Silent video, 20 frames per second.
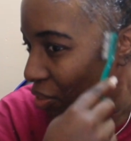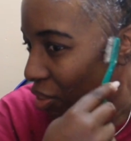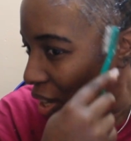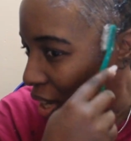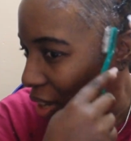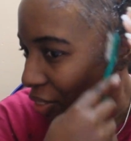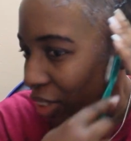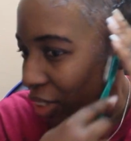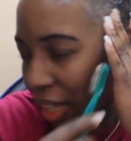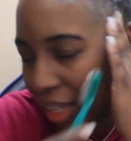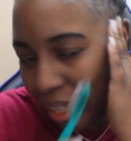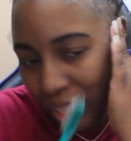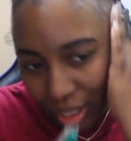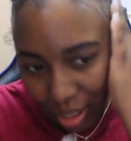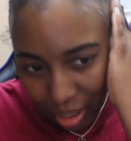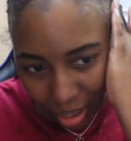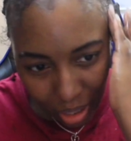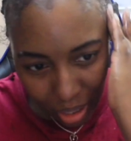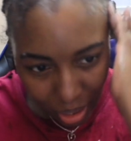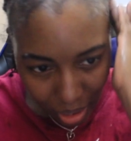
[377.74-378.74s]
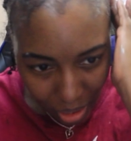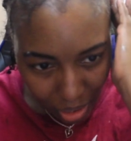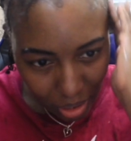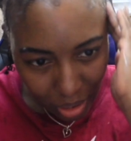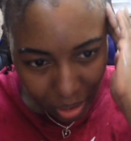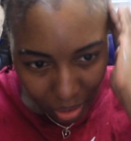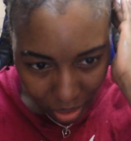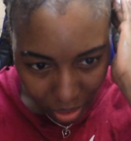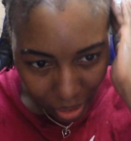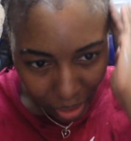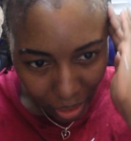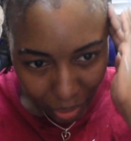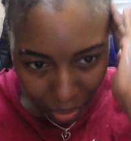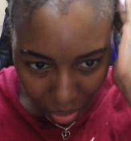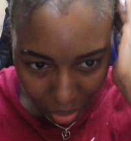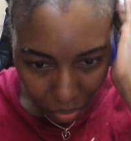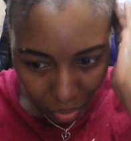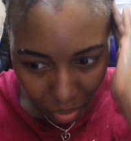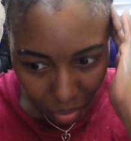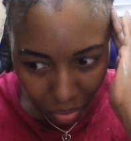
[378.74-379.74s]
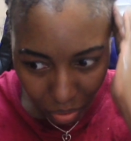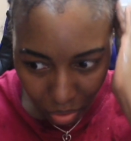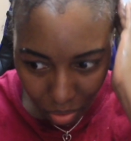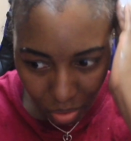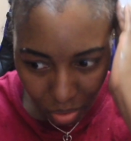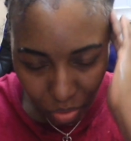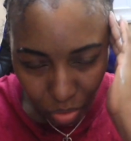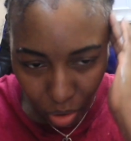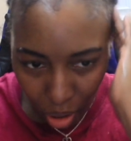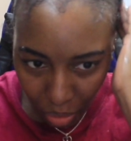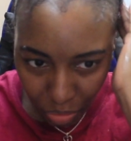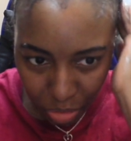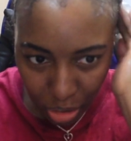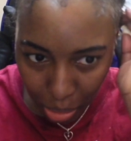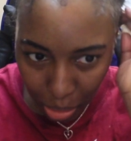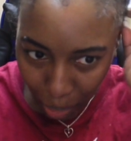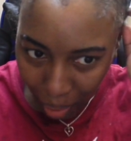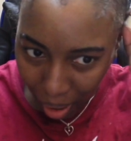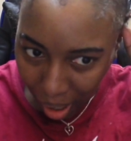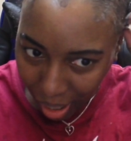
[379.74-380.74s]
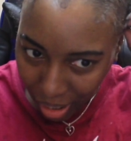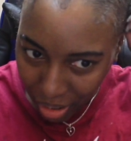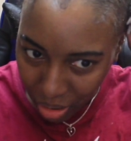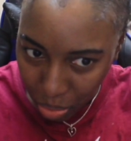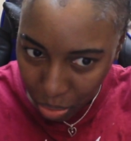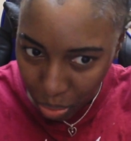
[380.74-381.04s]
you have like rough spots